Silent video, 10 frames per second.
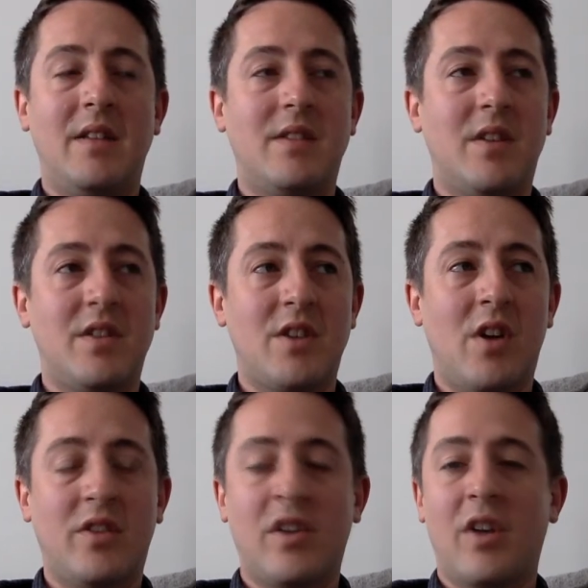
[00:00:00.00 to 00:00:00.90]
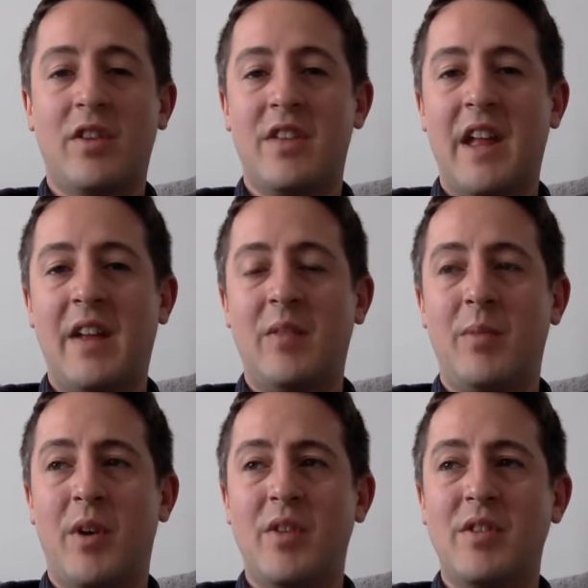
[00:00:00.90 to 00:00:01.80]
There's all sorts of things,
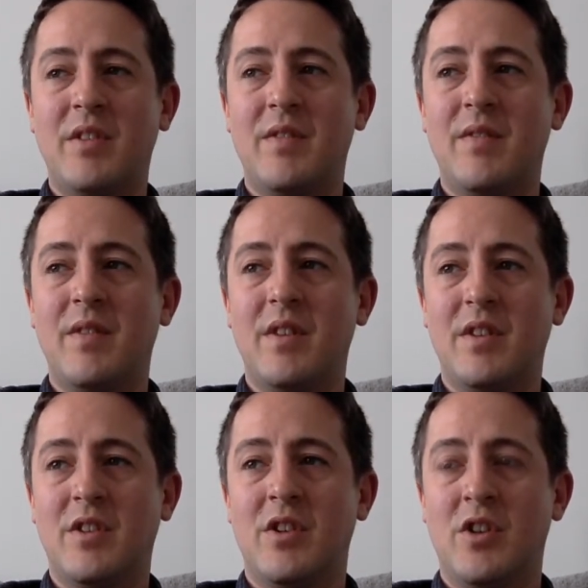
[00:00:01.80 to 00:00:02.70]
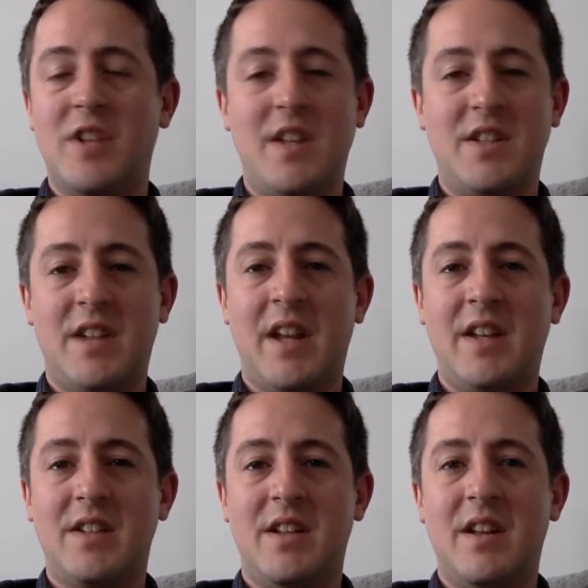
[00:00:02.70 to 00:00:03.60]
but gut
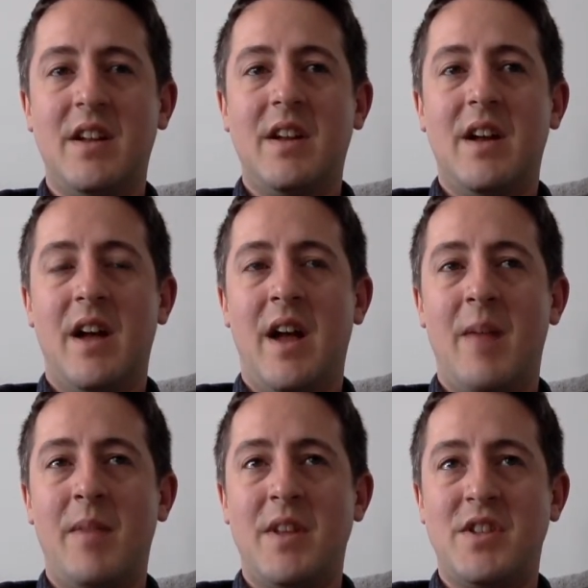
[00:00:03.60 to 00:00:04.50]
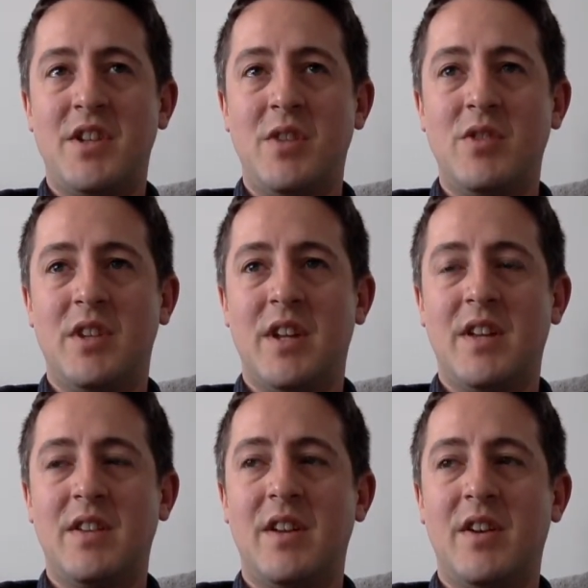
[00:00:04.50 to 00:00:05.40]
instinct is
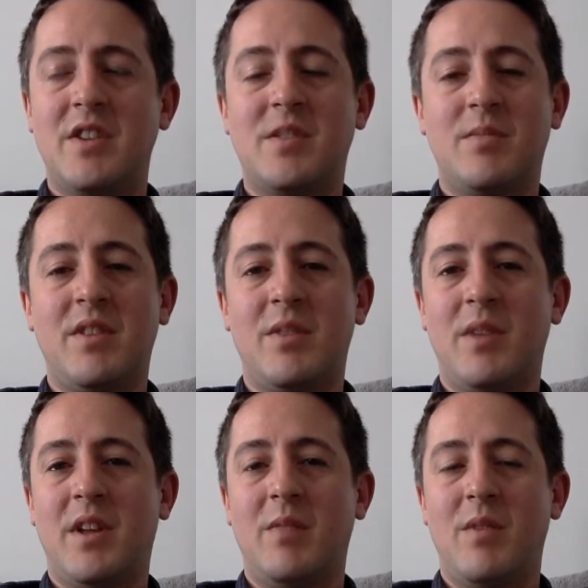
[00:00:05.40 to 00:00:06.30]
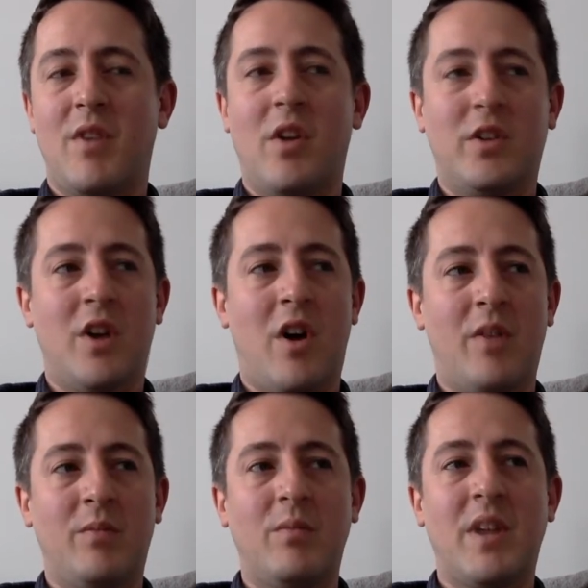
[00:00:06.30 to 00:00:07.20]
usually, it's something that we've all got,
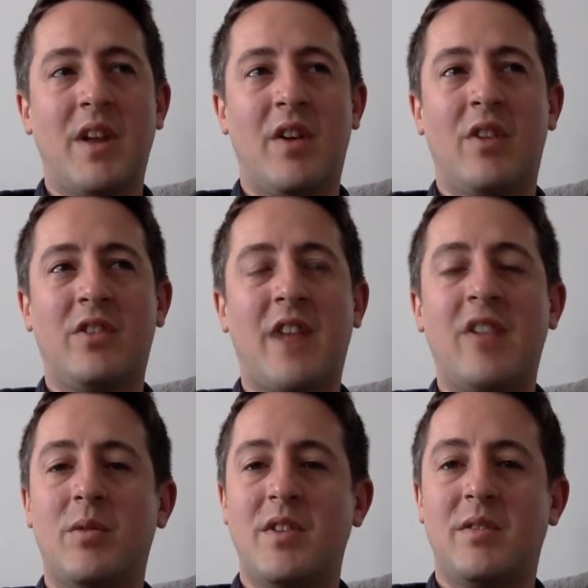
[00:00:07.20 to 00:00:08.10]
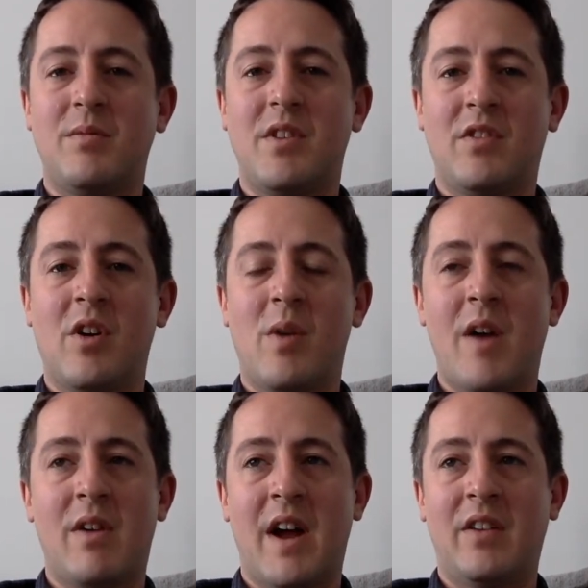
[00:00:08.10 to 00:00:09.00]
and we can all sense when something's not
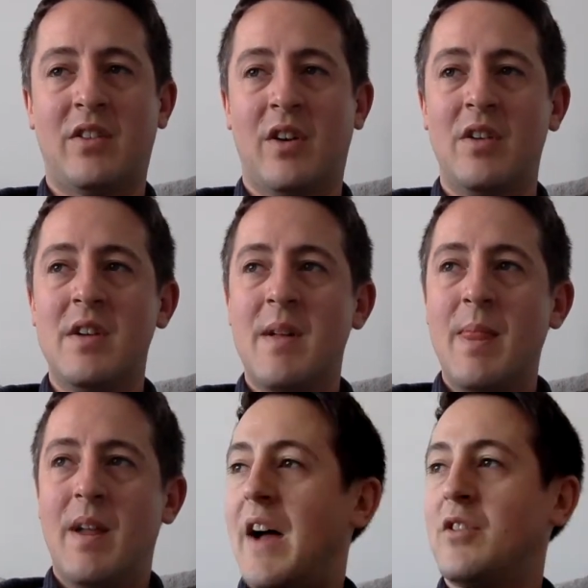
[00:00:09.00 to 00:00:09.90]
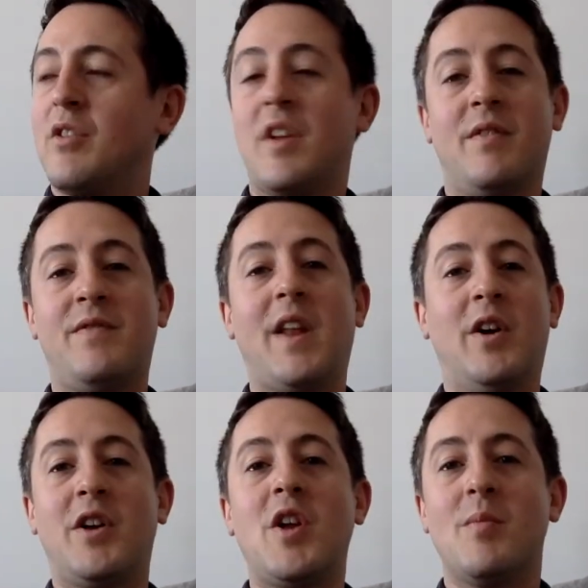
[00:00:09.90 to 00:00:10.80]
quite right. So as other
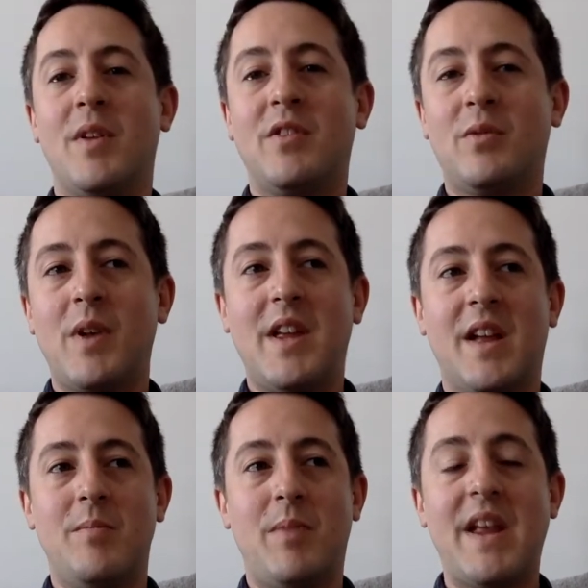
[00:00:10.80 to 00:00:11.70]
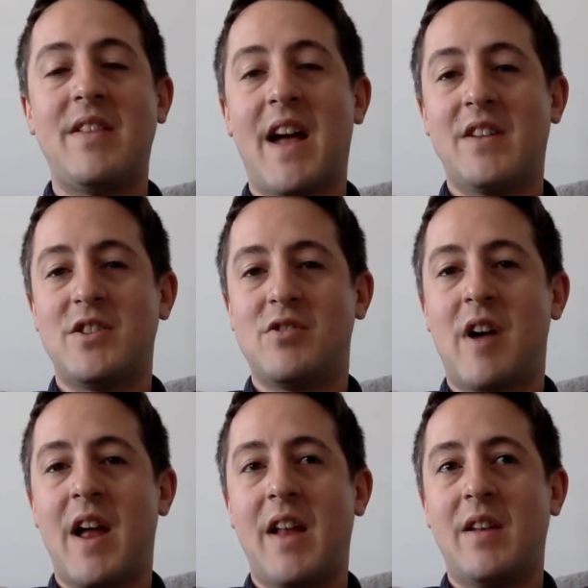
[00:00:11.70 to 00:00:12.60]
fellow humans, we can be there to
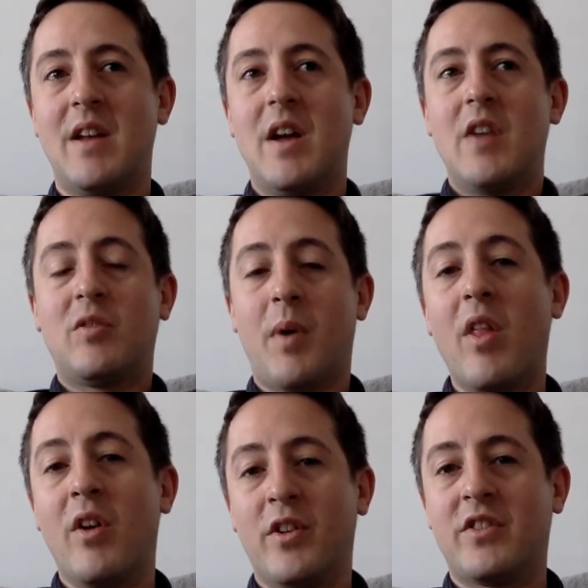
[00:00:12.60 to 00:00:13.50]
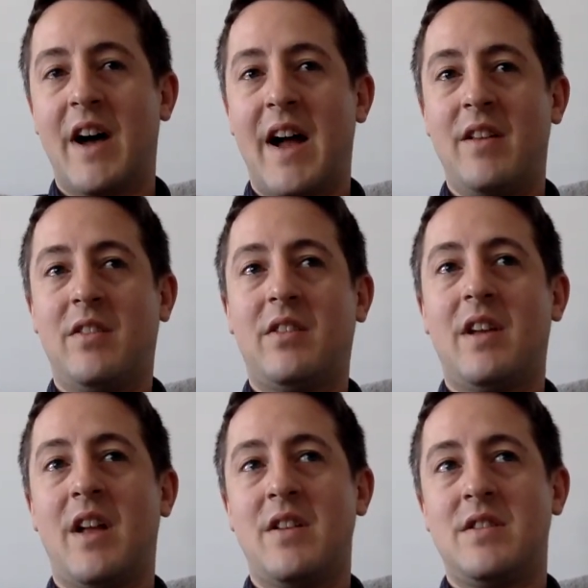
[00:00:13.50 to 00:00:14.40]
try and spot those signs
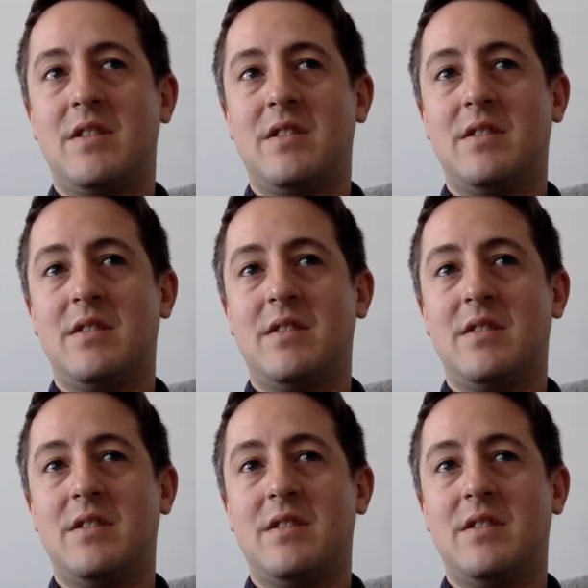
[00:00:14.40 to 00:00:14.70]
and